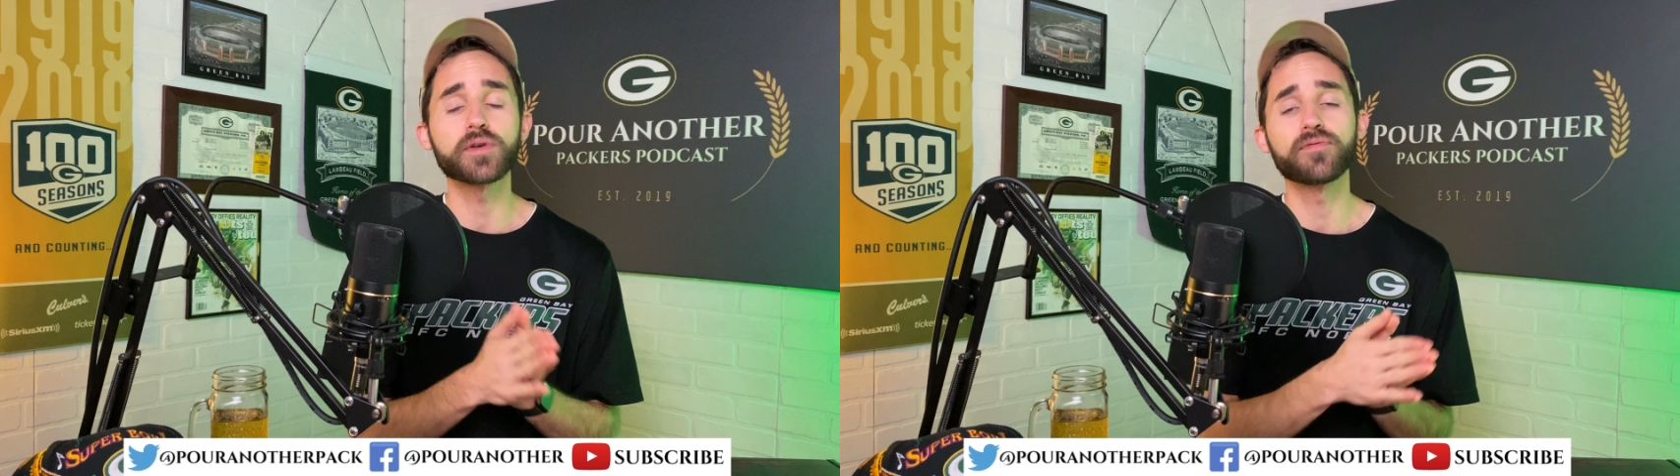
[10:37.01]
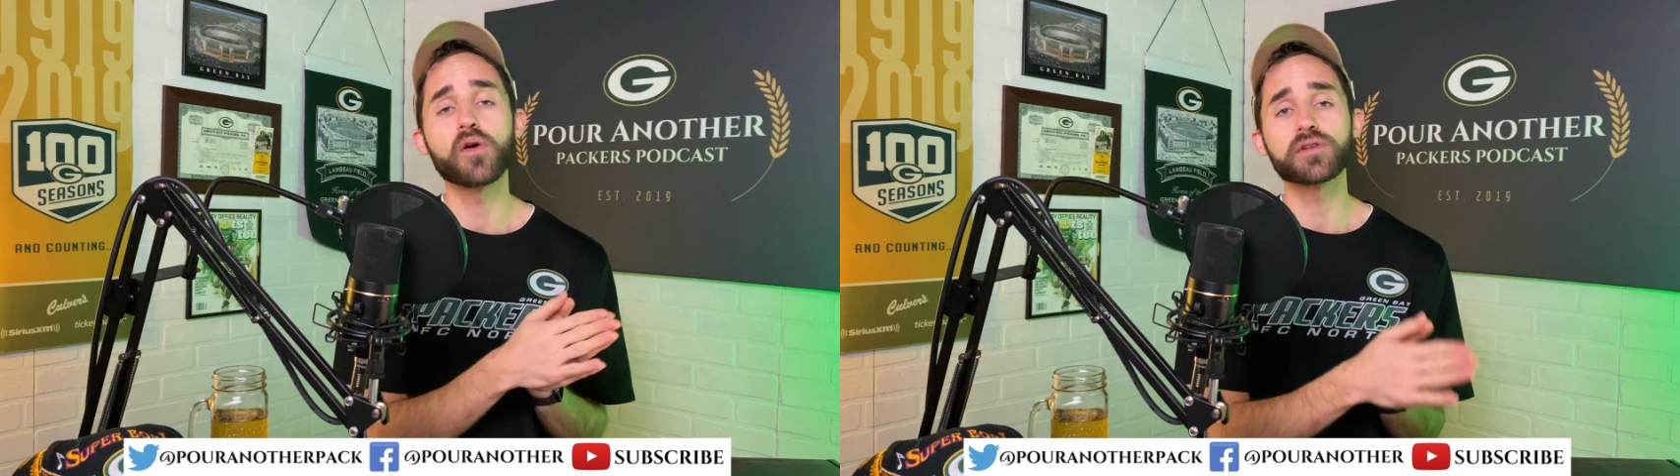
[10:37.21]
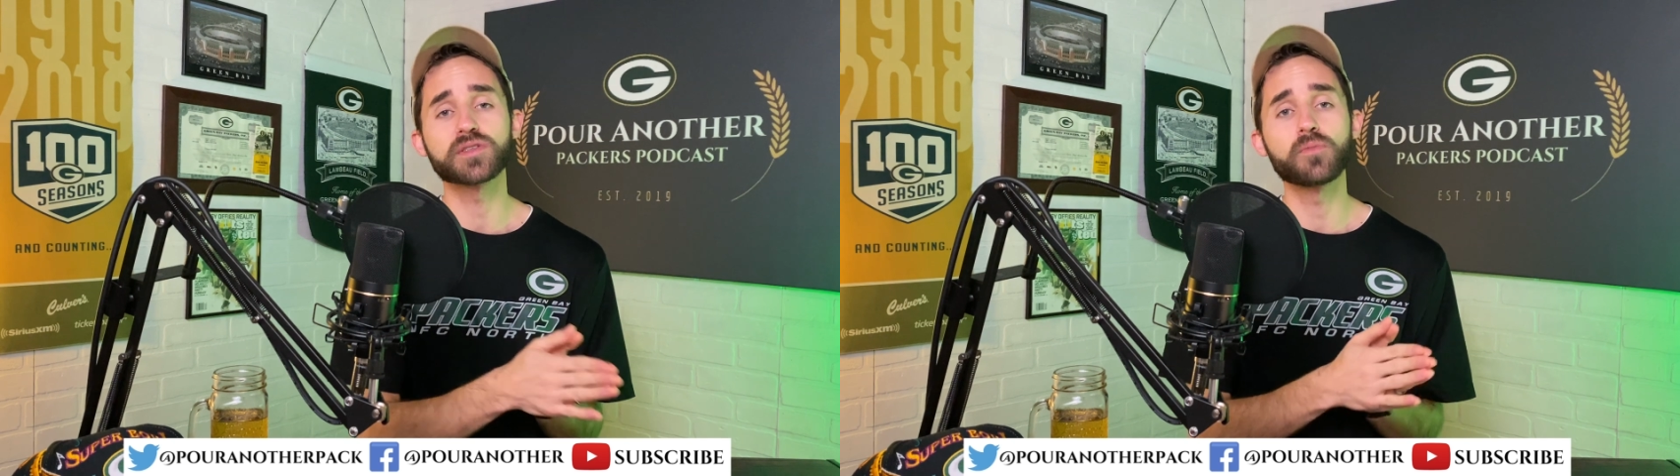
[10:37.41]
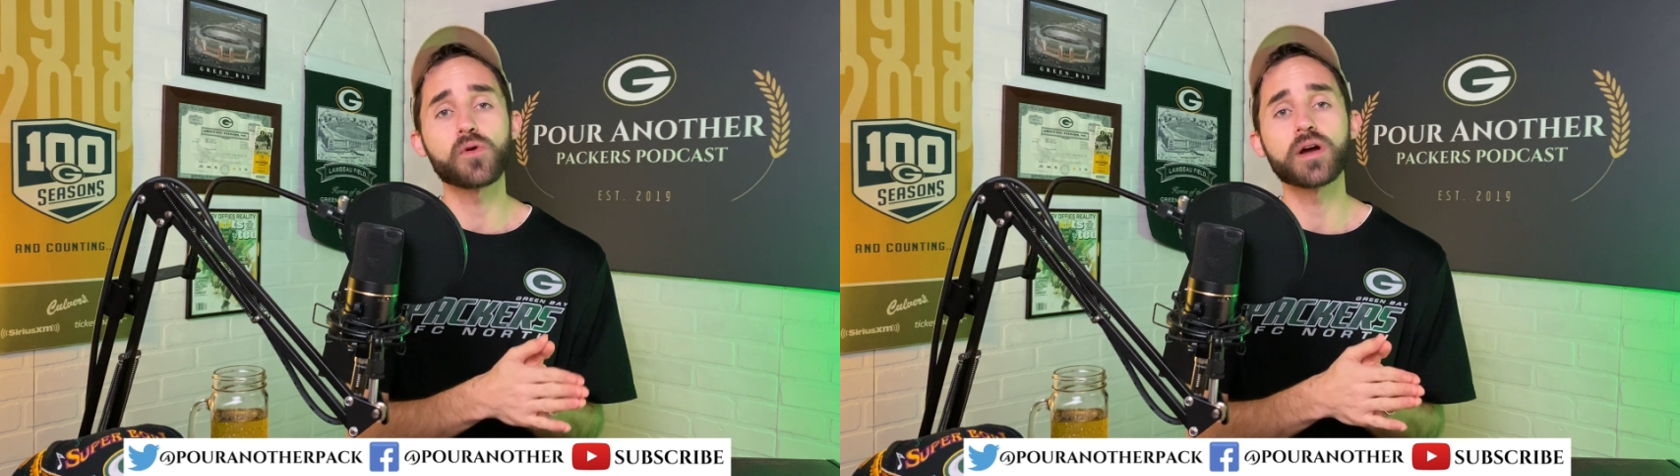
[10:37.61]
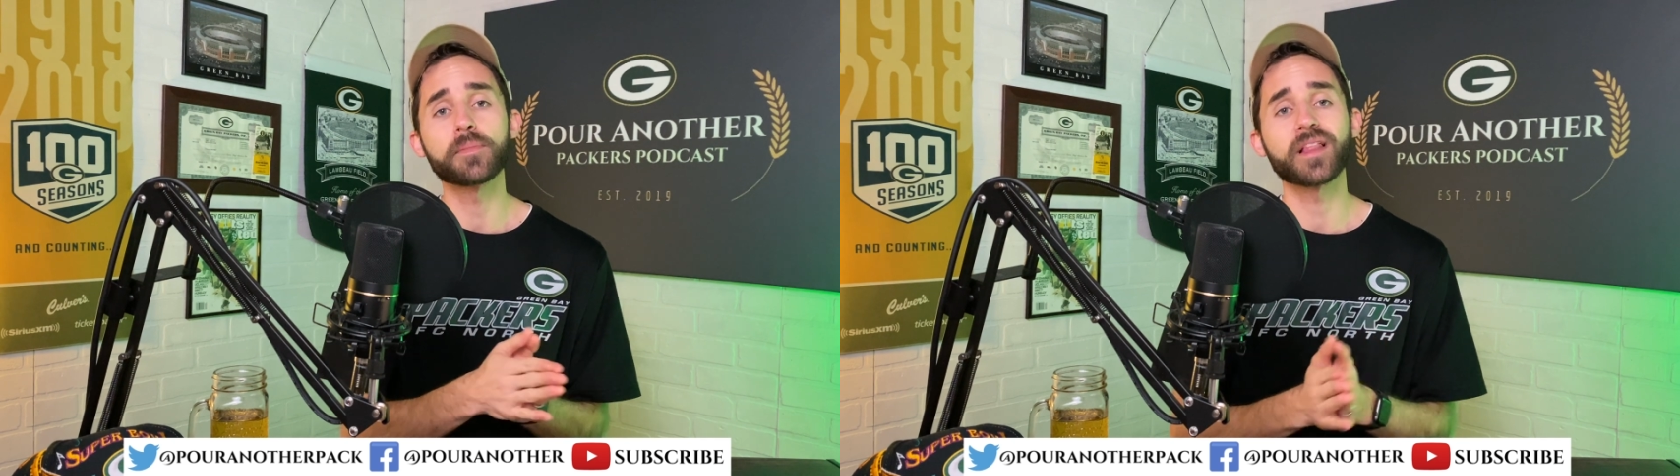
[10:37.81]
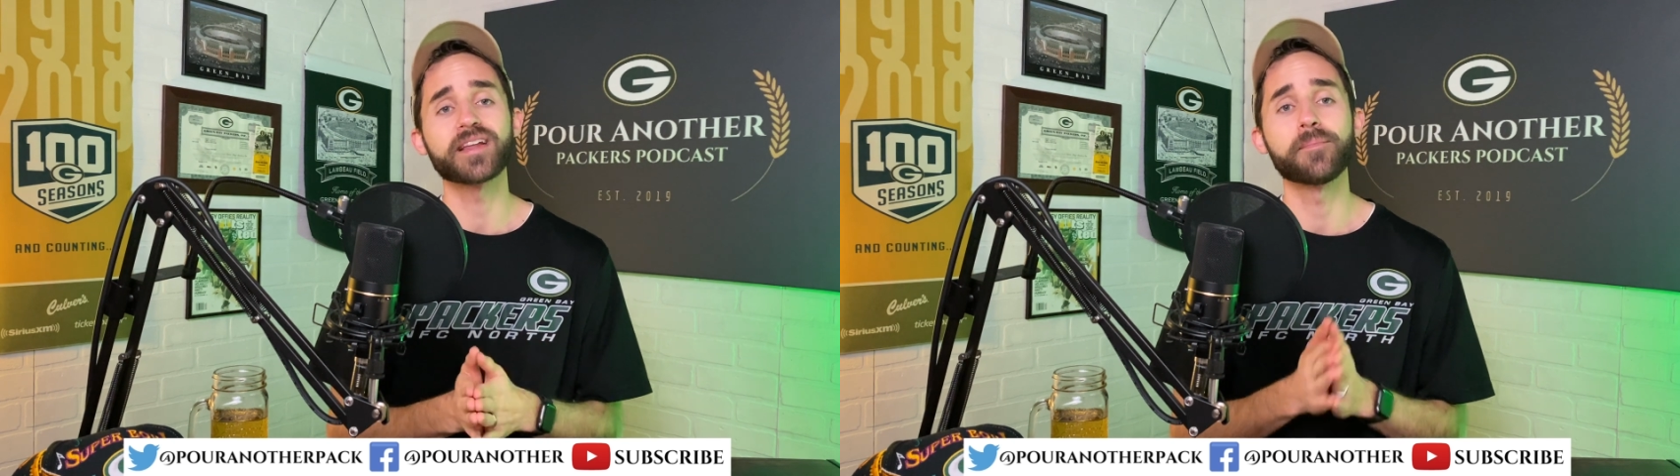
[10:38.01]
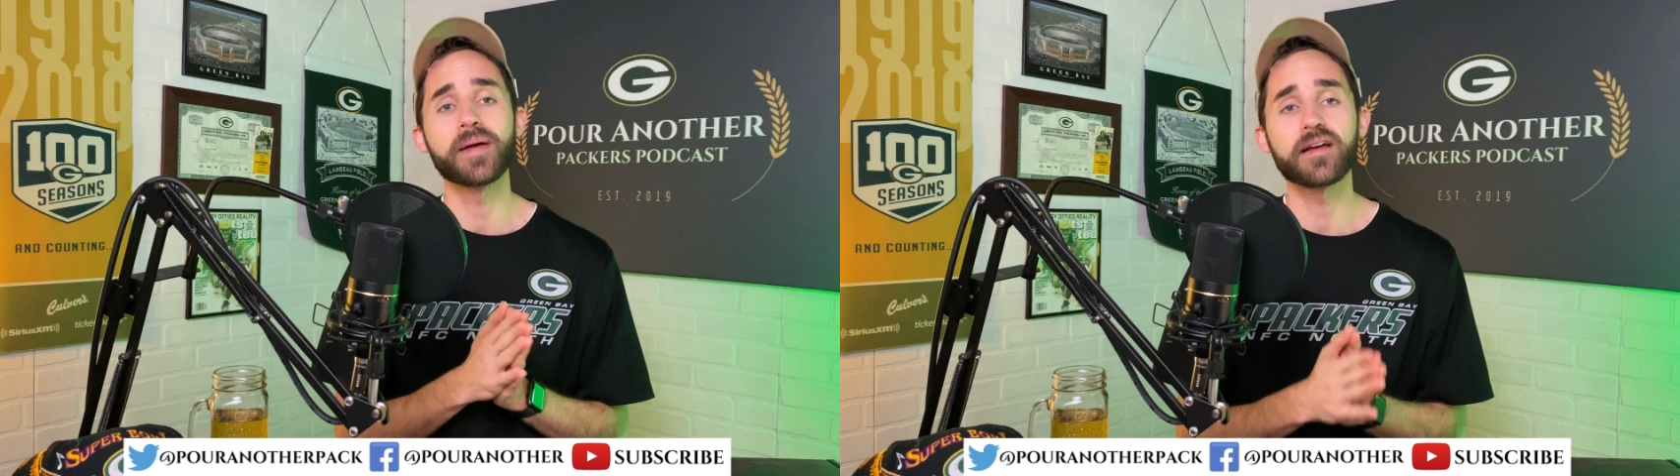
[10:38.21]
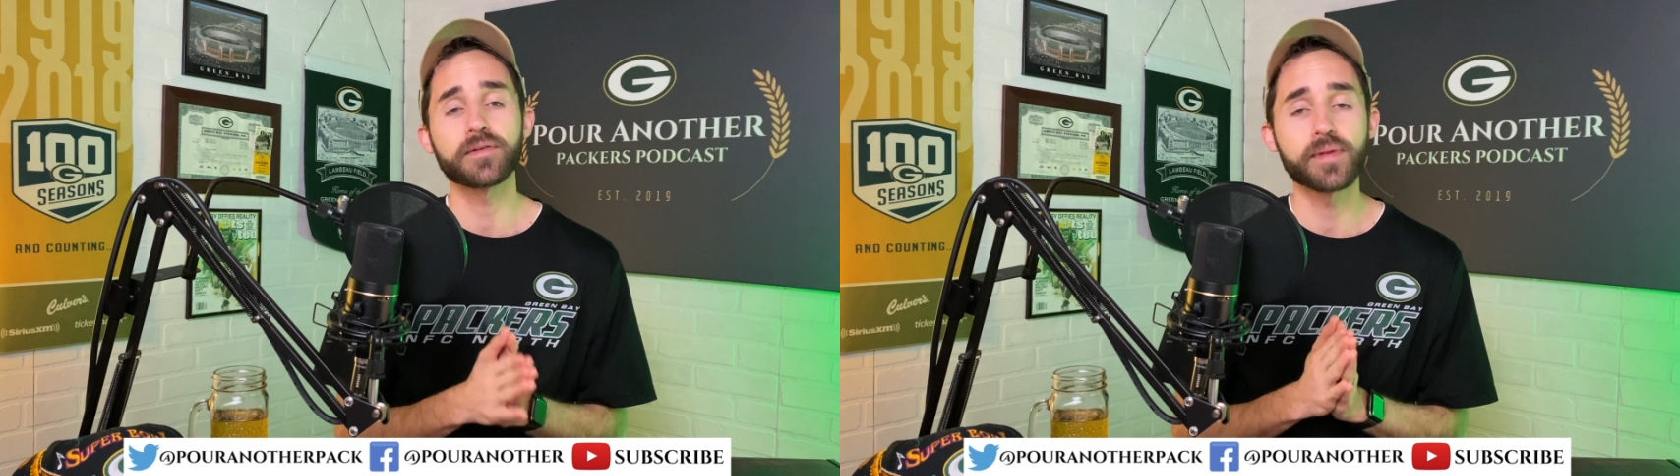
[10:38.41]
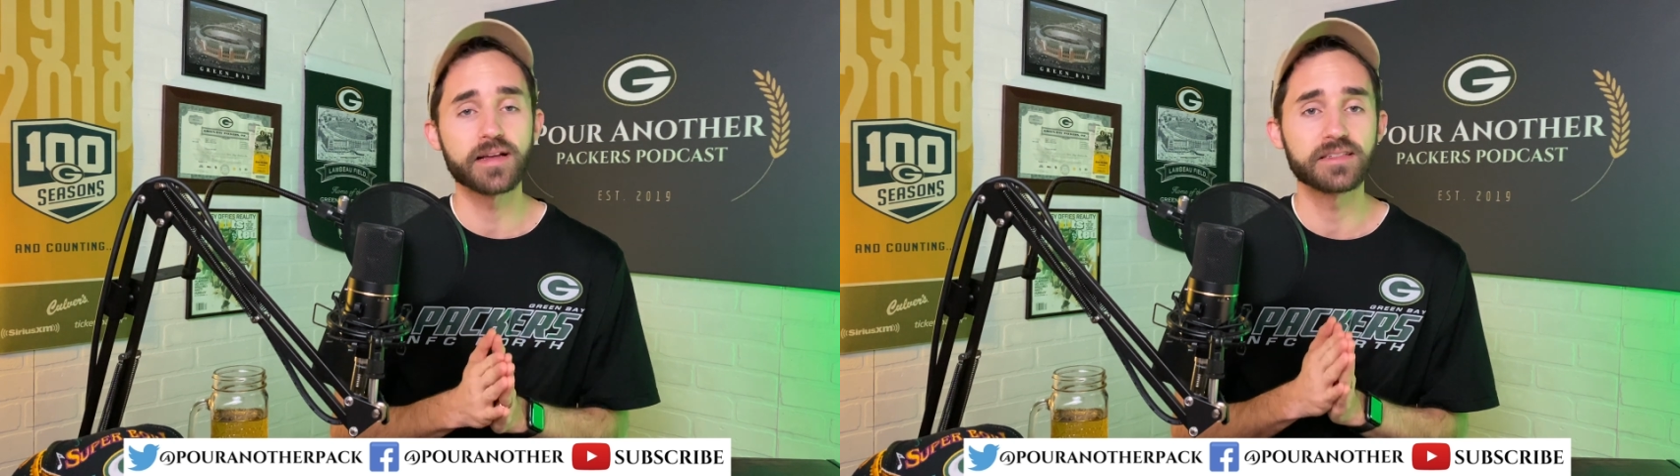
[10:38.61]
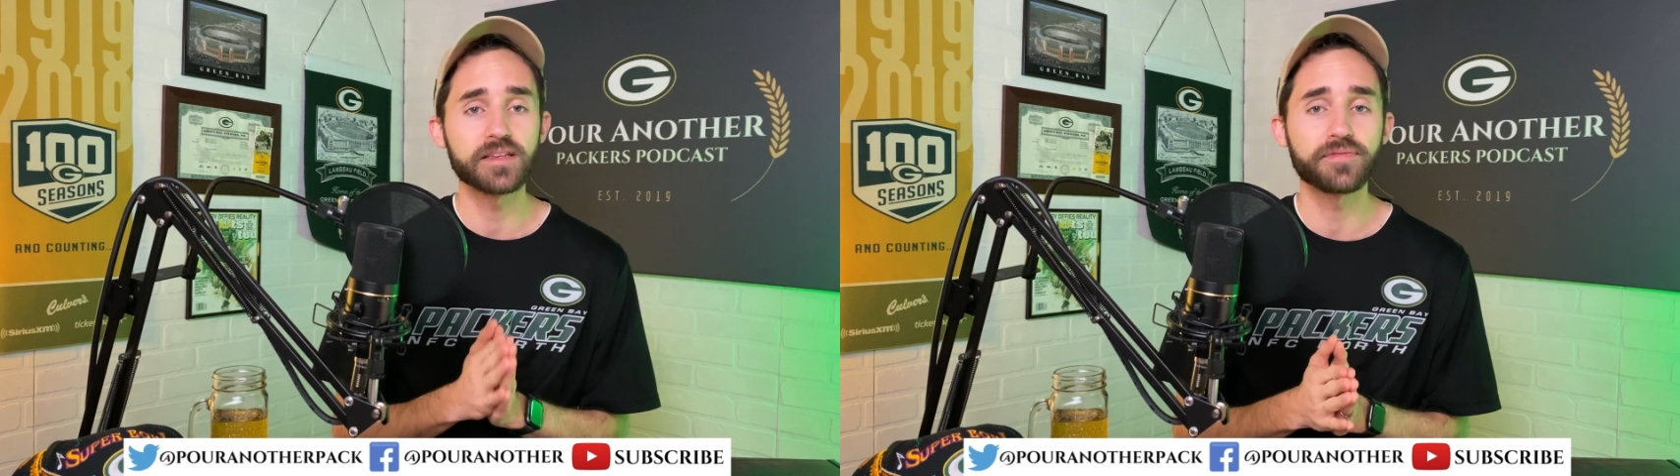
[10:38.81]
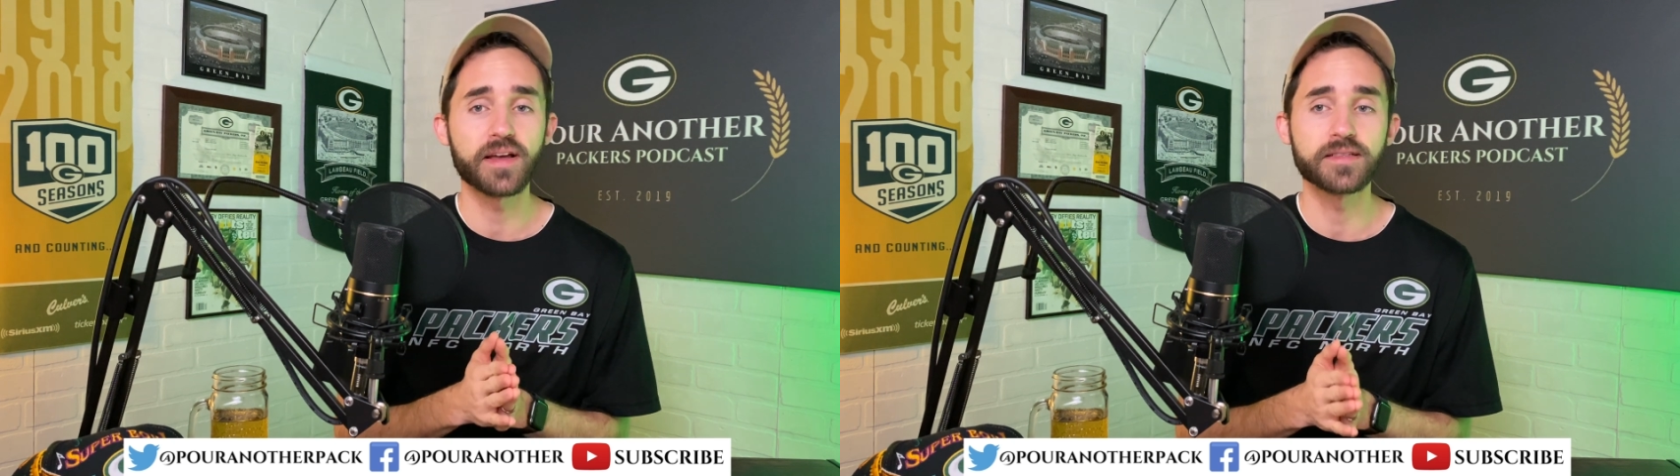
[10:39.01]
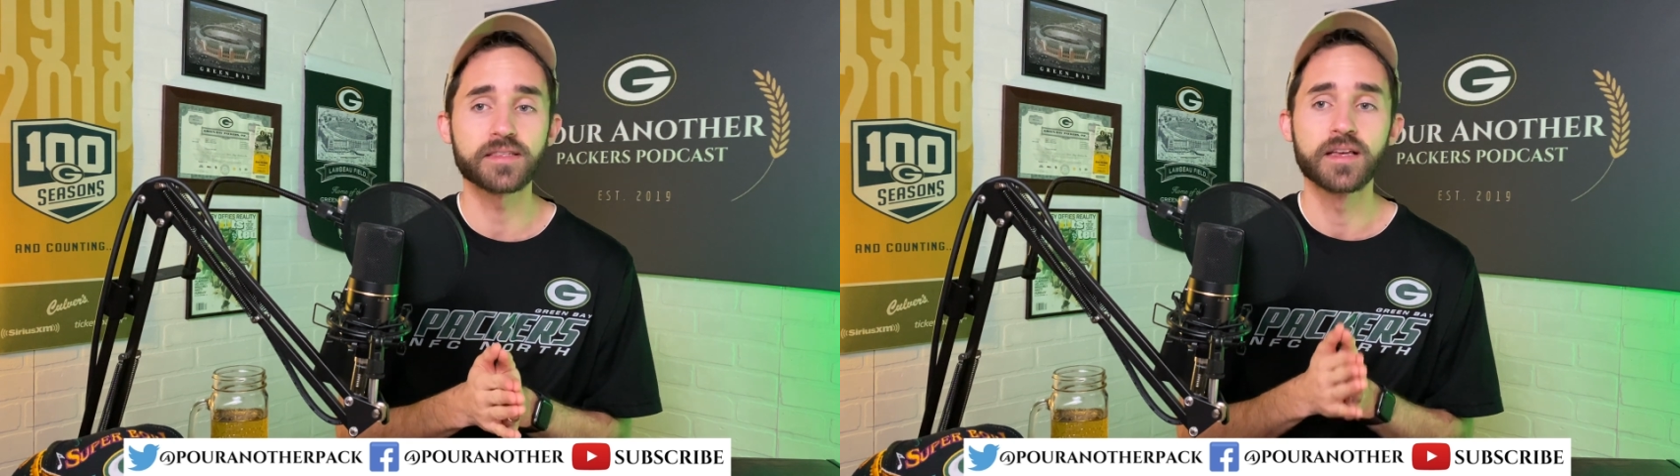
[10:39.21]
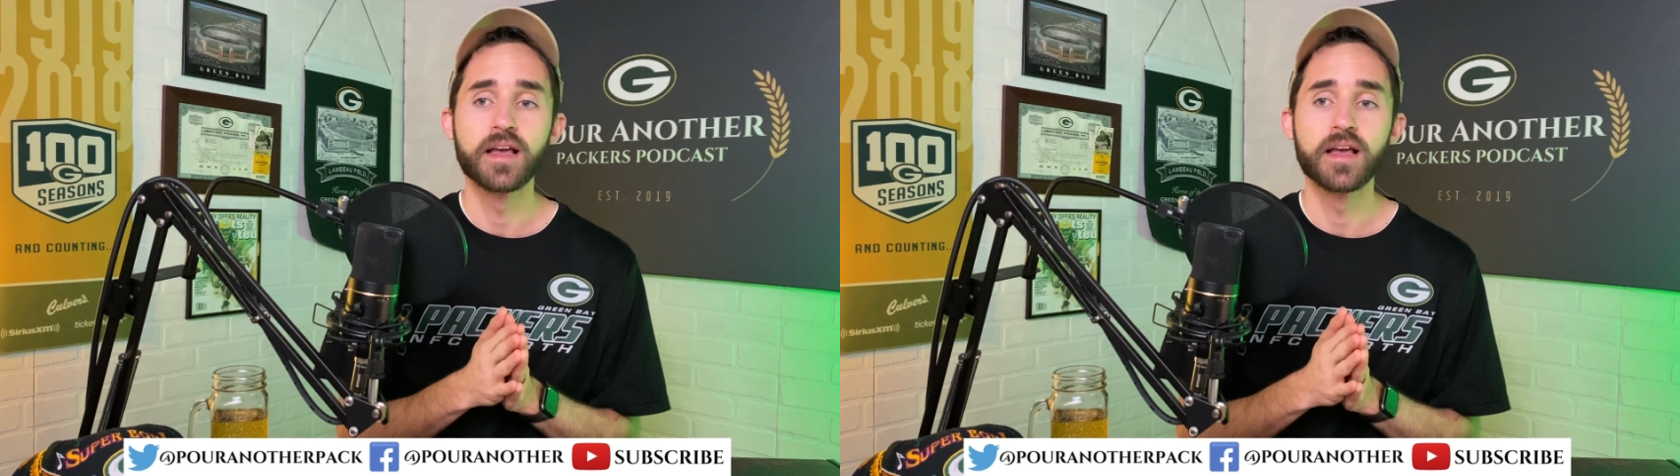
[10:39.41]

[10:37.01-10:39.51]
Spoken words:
focus more on playing a man-to-man defense,